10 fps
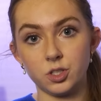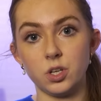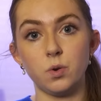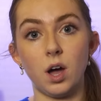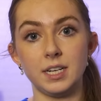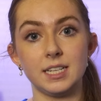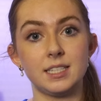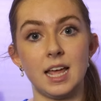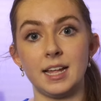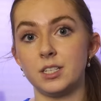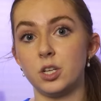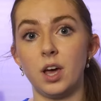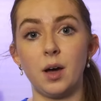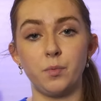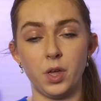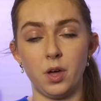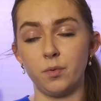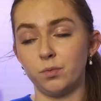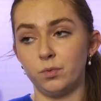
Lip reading: to understand the